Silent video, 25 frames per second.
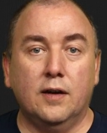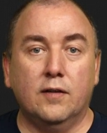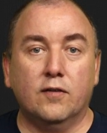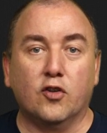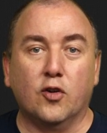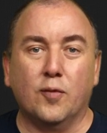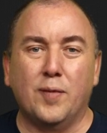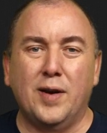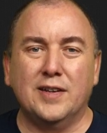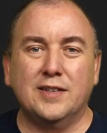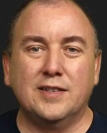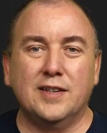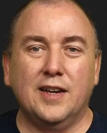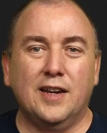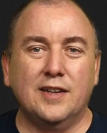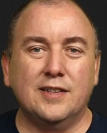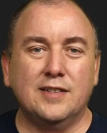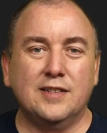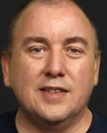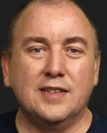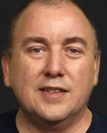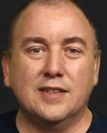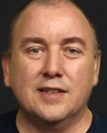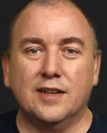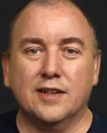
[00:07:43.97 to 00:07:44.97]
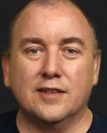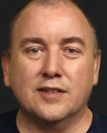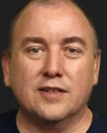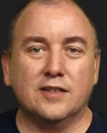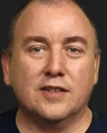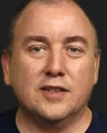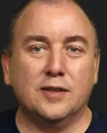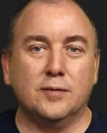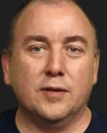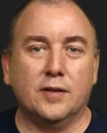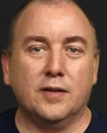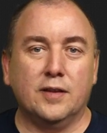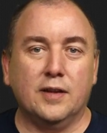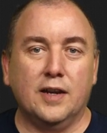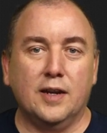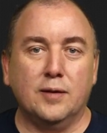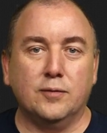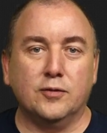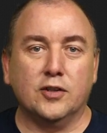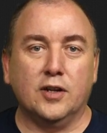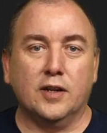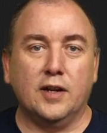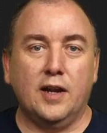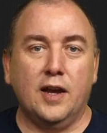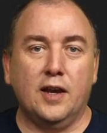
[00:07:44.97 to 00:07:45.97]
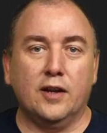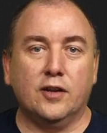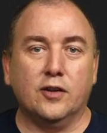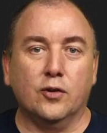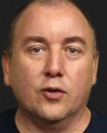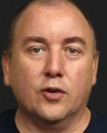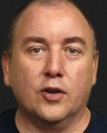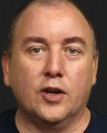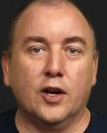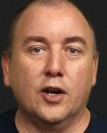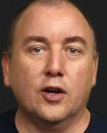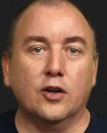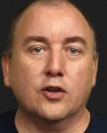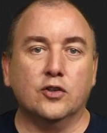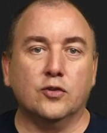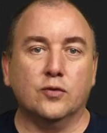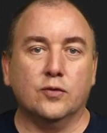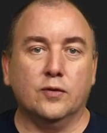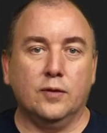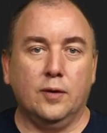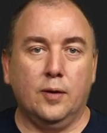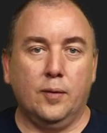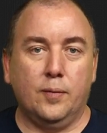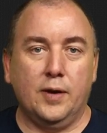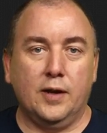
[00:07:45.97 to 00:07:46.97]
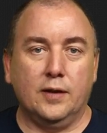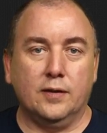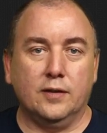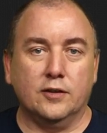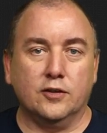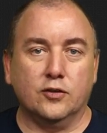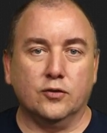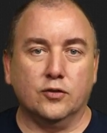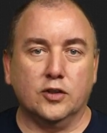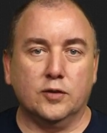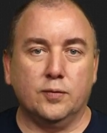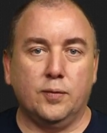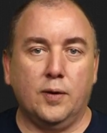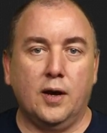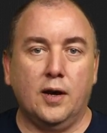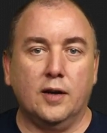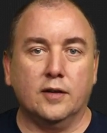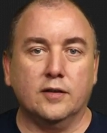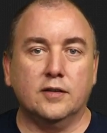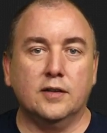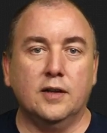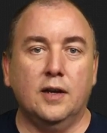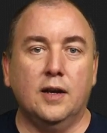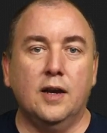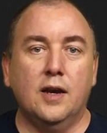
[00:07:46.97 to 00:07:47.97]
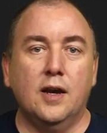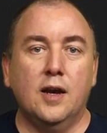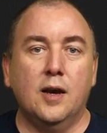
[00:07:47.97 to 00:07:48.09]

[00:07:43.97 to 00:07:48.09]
For my testing, it doesn't seem that the Amazon Echo cares about this response,